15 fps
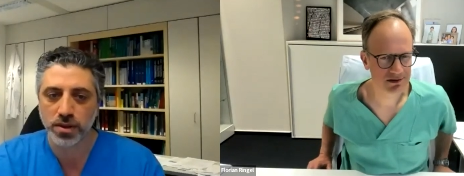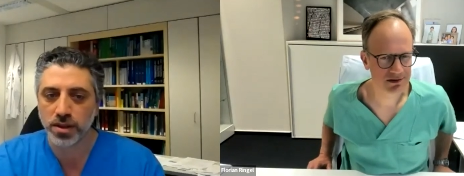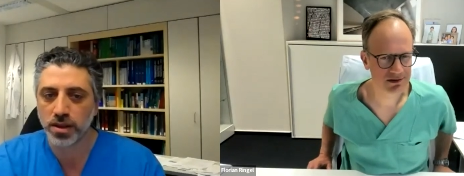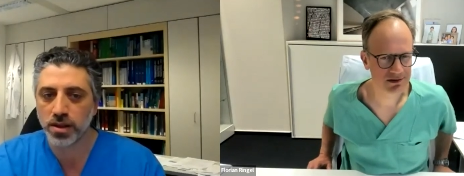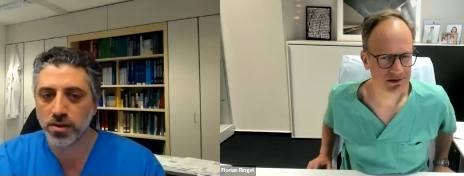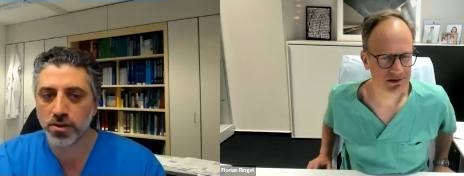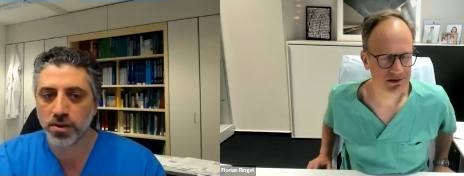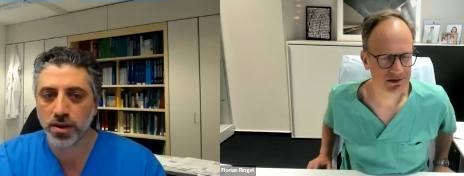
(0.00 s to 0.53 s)
Speaker 1: a
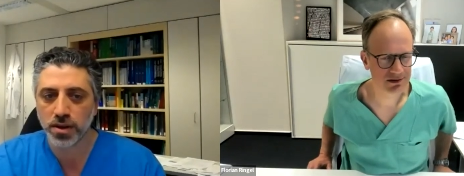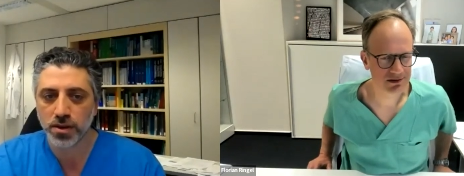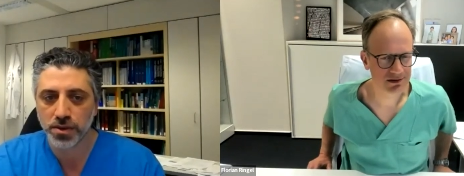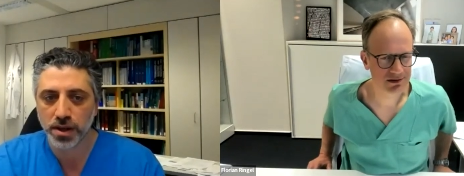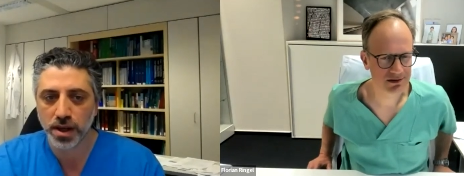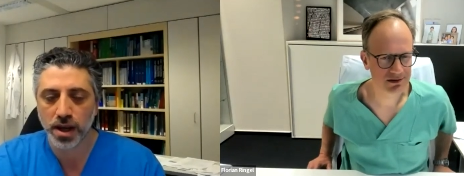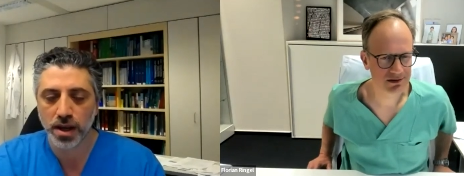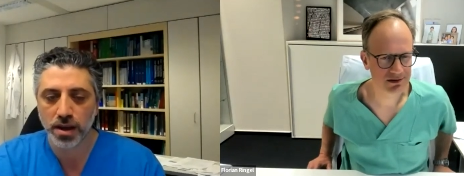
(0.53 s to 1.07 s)
year or a year
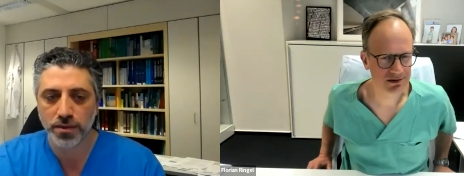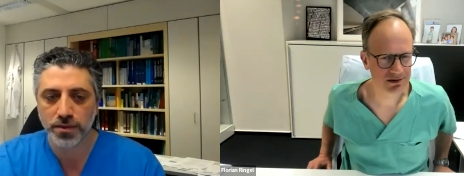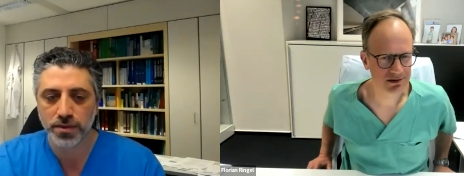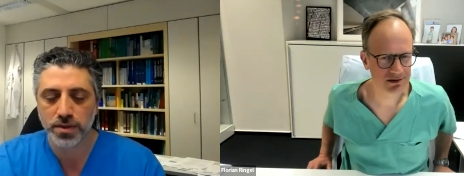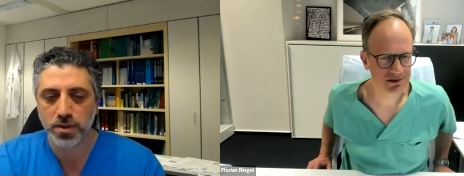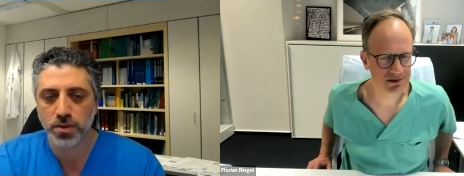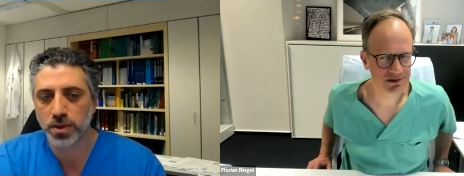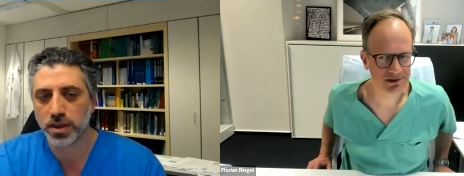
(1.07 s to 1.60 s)
and a half.
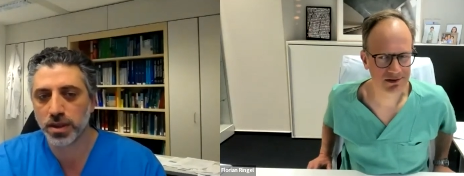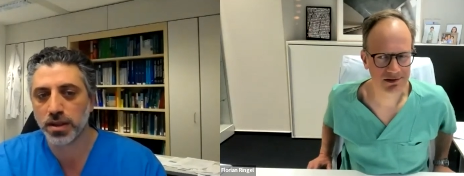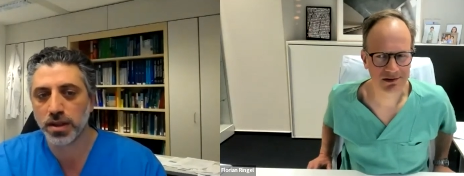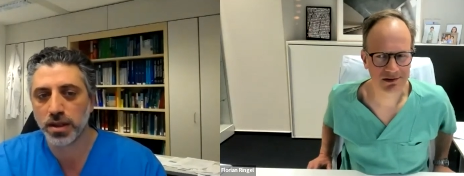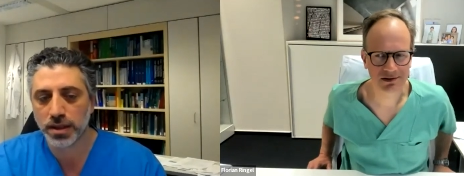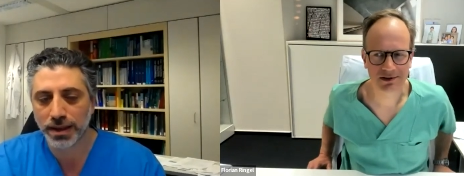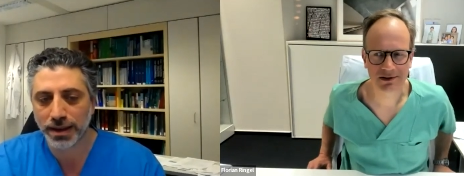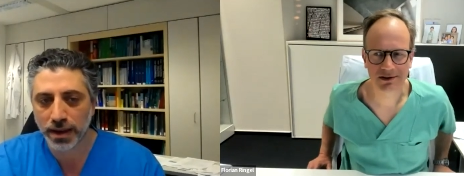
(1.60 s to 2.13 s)
So we did
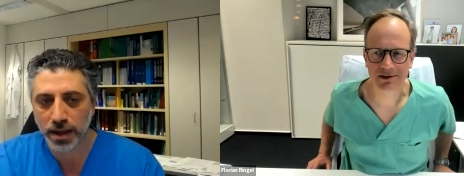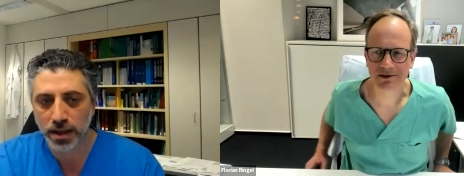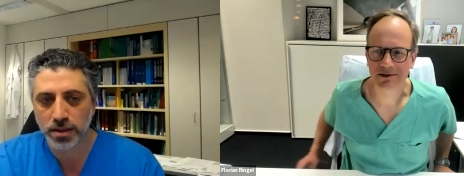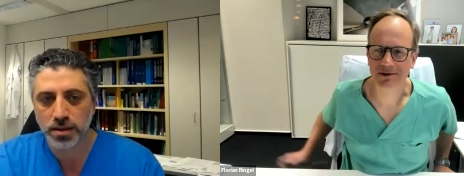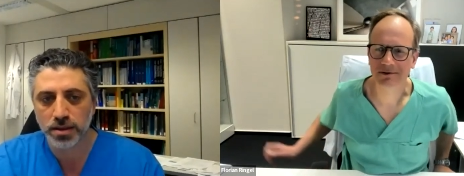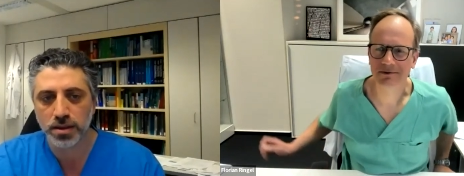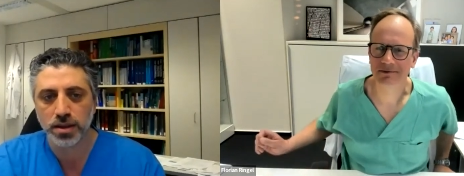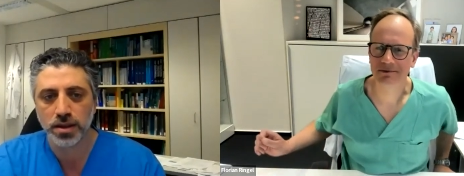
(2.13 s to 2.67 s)
it
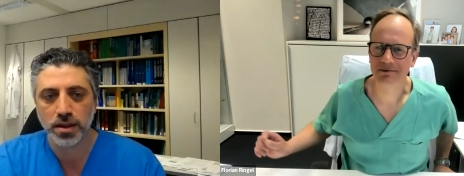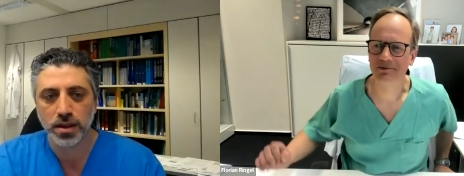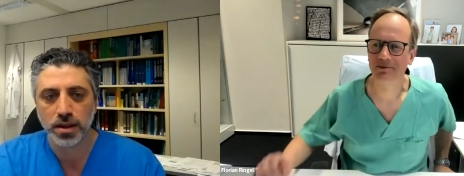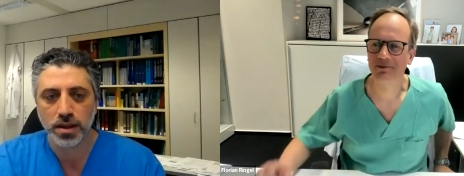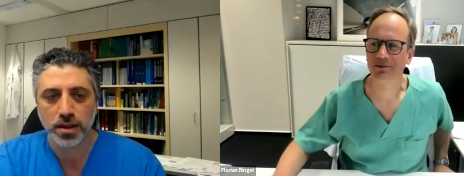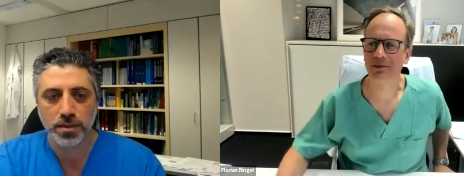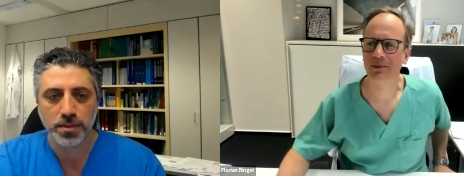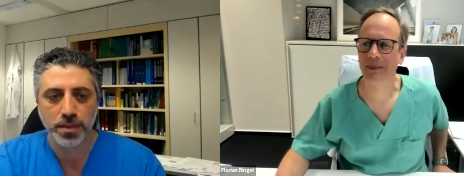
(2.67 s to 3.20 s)
again,
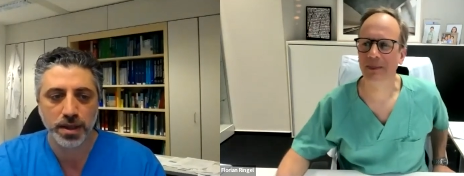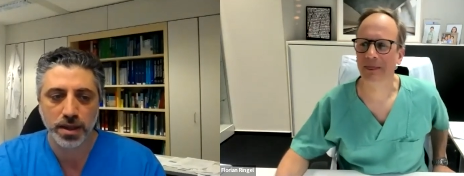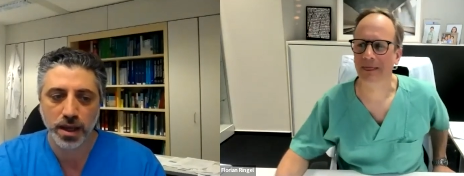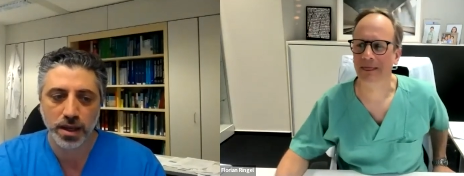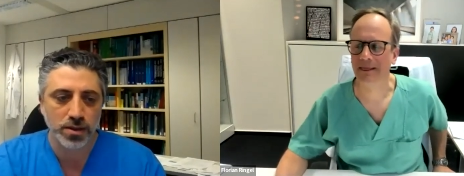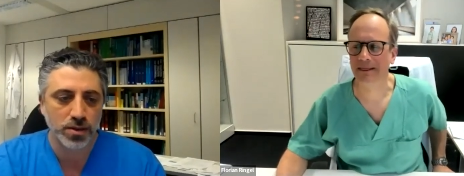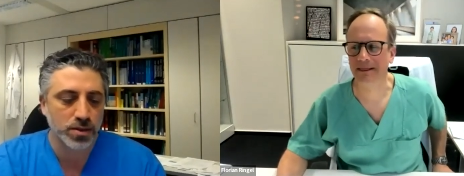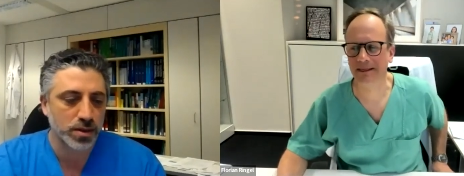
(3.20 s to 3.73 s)
but I
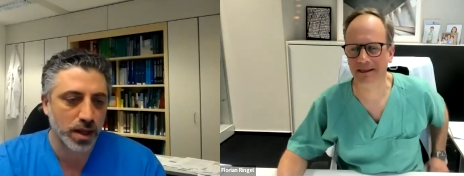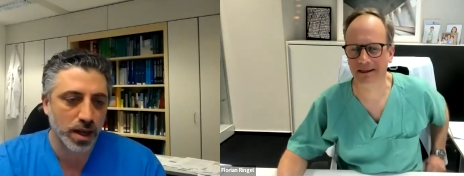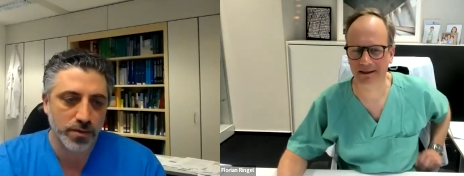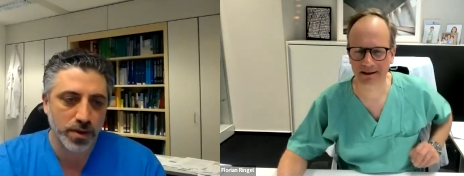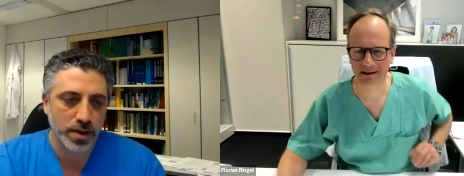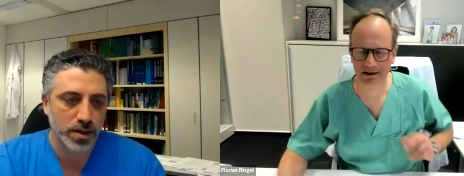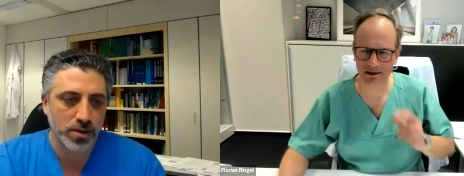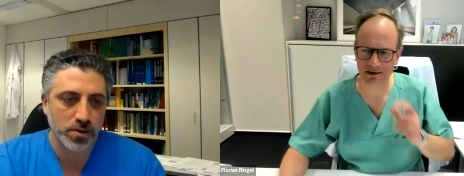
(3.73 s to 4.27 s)
don't have
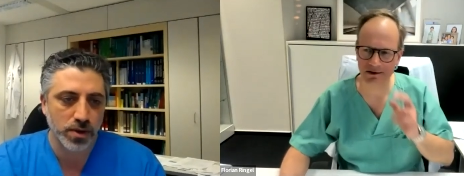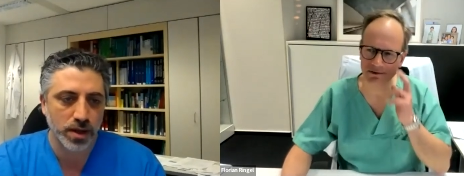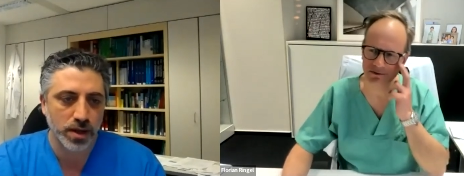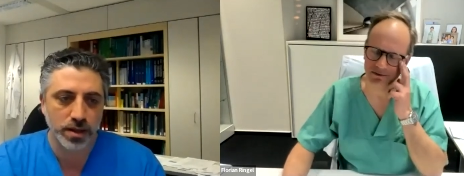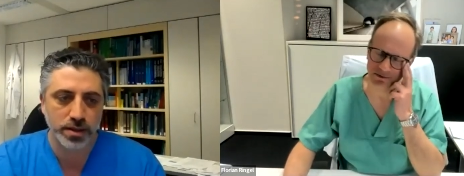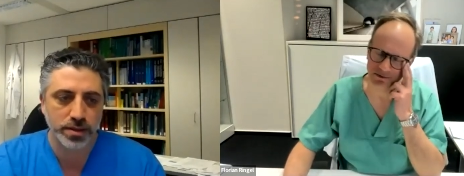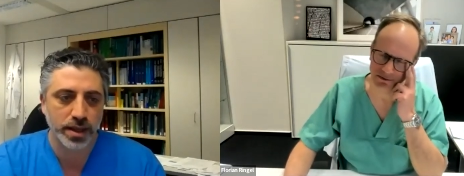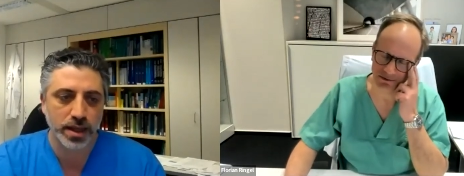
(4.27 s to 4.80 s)
any
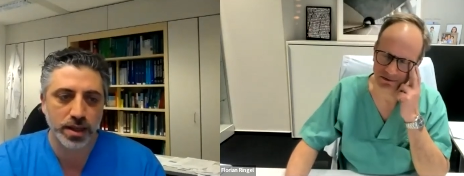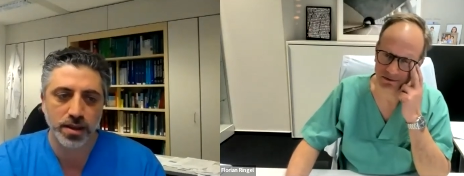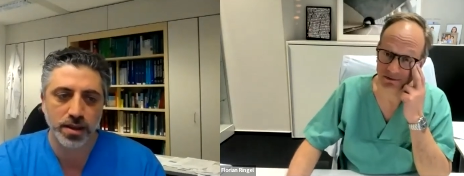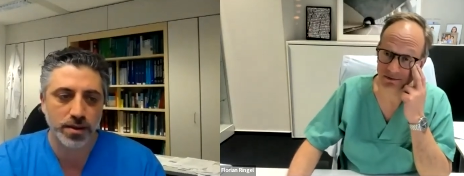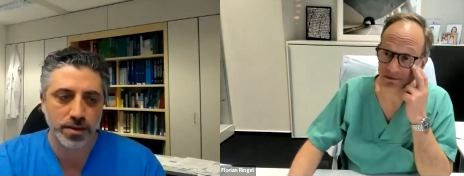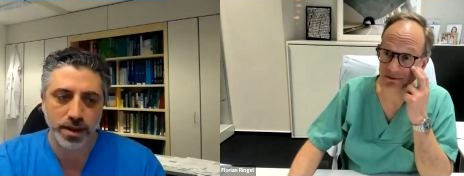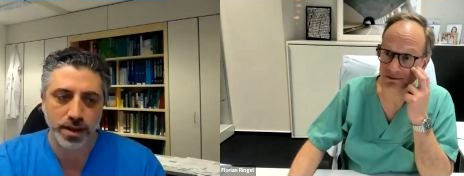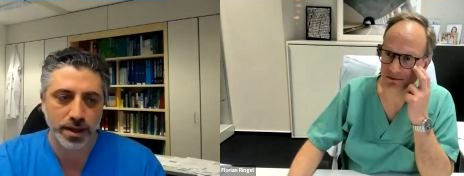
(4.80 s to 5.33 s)
real data
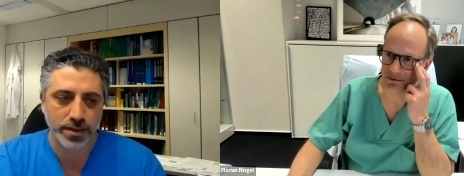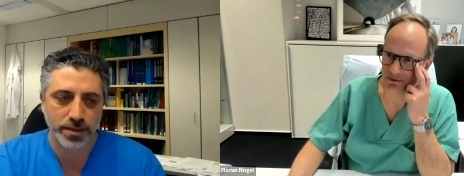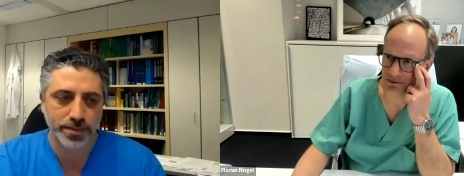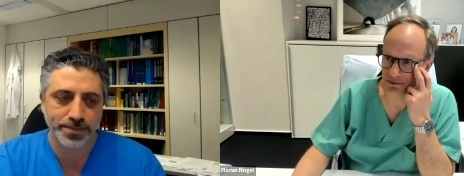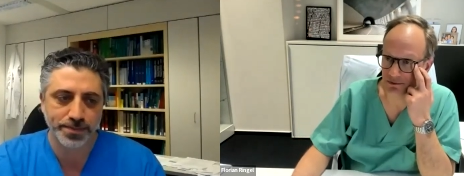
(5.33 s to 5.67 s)
on that.